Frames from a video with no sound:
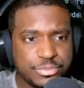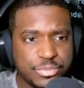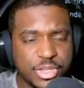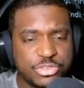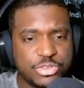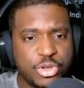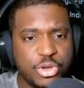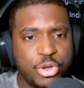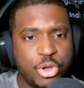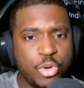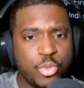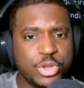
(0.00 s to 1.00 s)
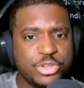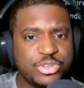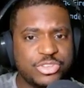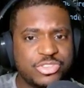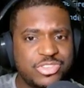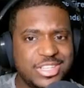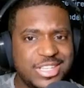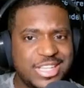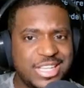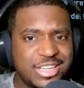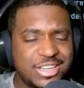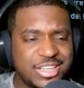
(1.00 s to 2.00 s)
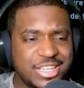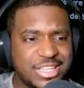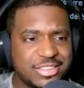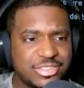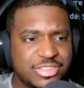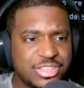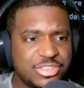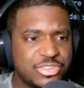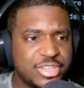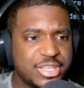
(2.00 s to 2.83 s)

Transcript: And so what you can see here in this